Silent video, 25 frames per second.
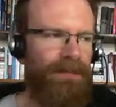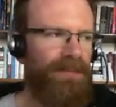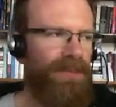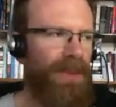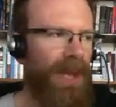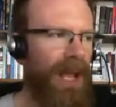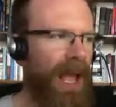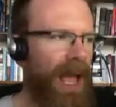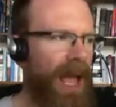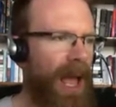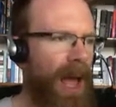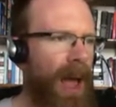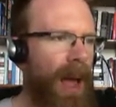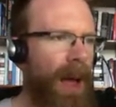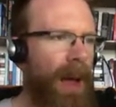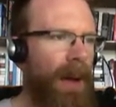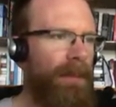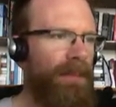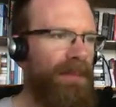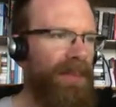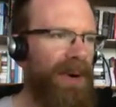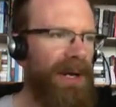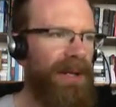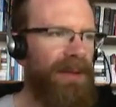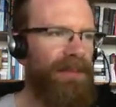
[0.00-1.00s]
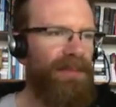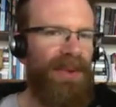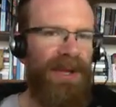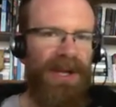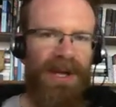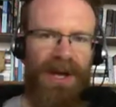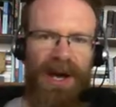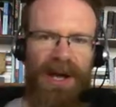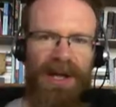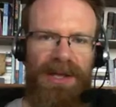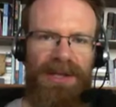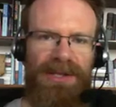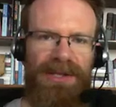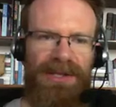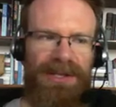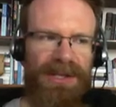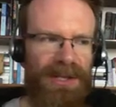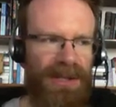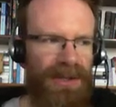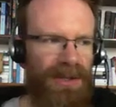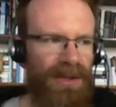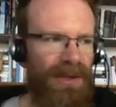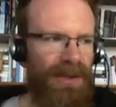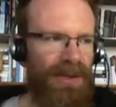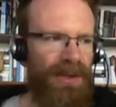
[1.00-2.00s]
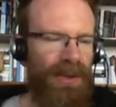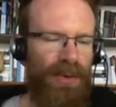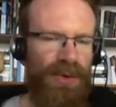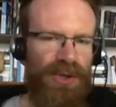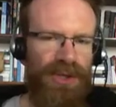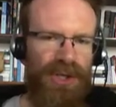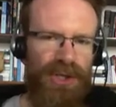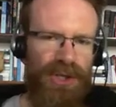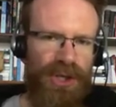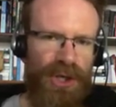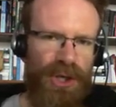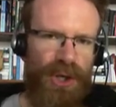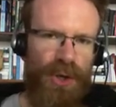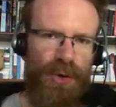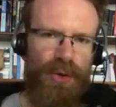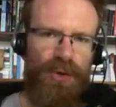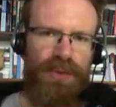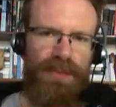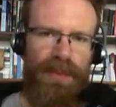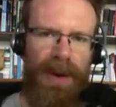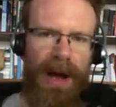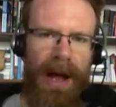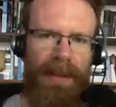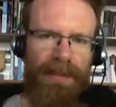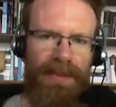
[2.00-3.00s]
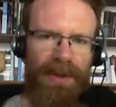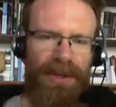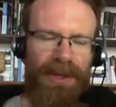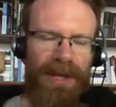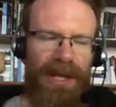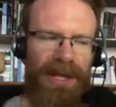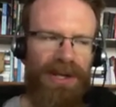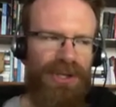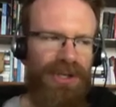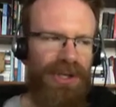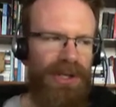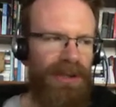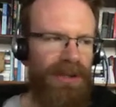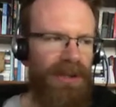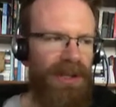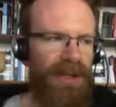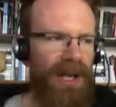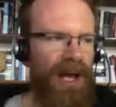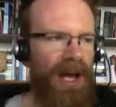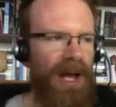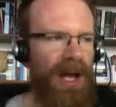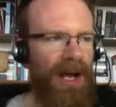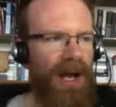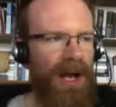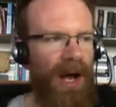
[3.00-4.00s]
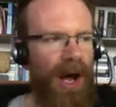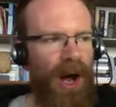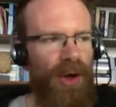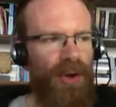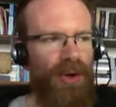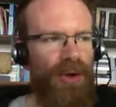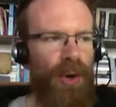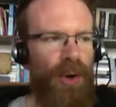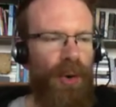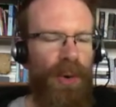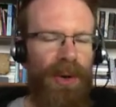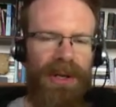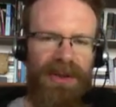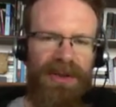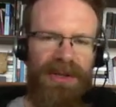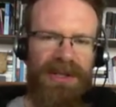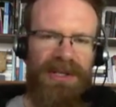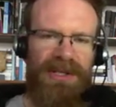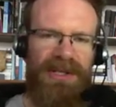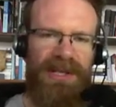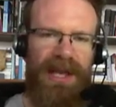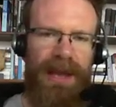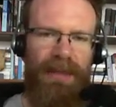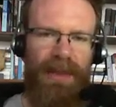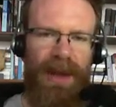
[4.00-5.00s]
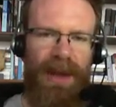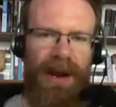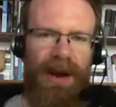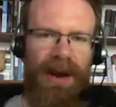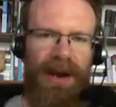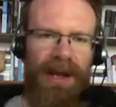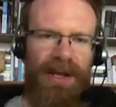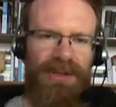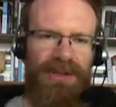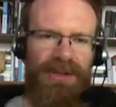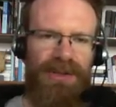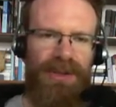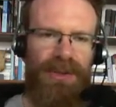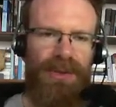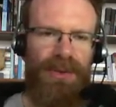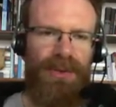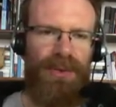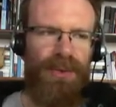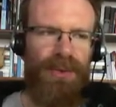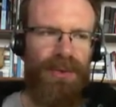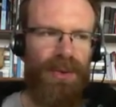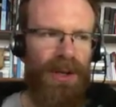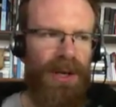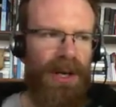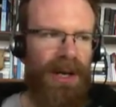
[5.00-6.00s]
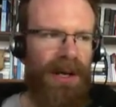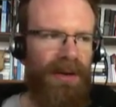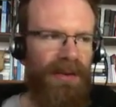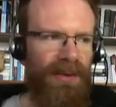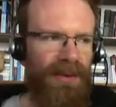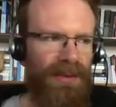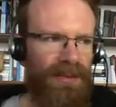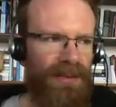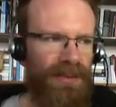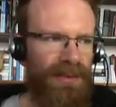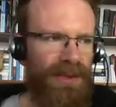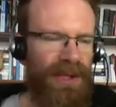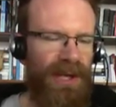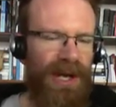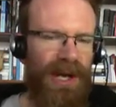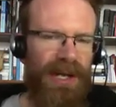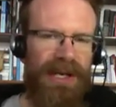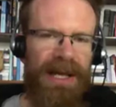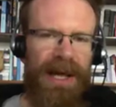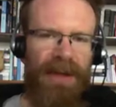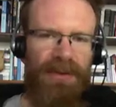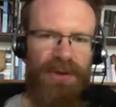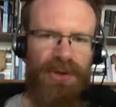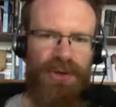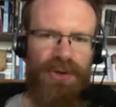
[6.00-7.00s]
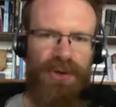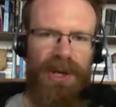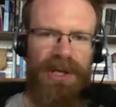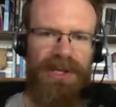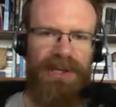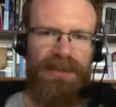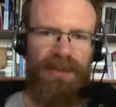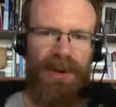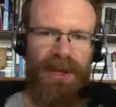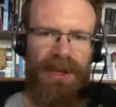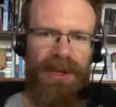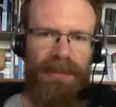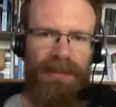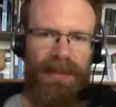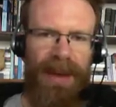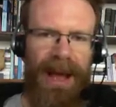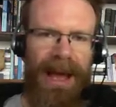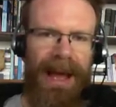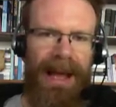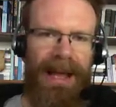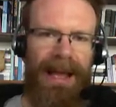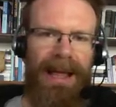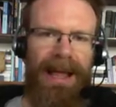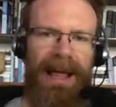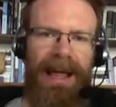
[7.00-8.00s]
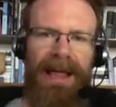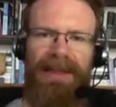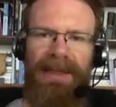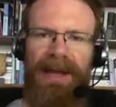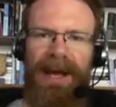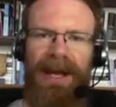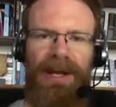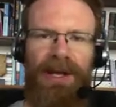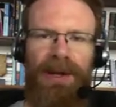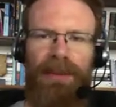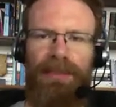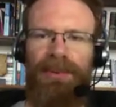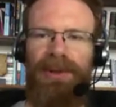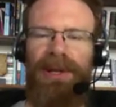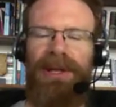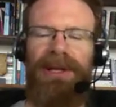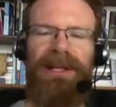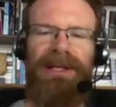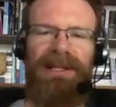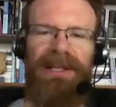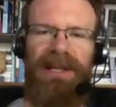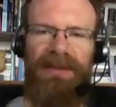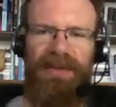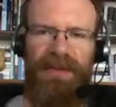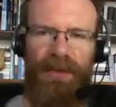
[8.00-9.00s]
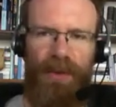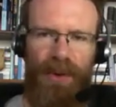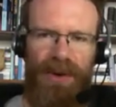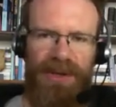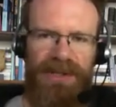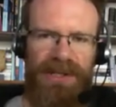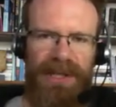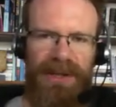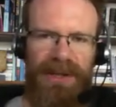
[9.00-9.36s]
But because there was such a huge population all going to the same area to uh, to cut down the trees and bring them back, that completely deforested the area.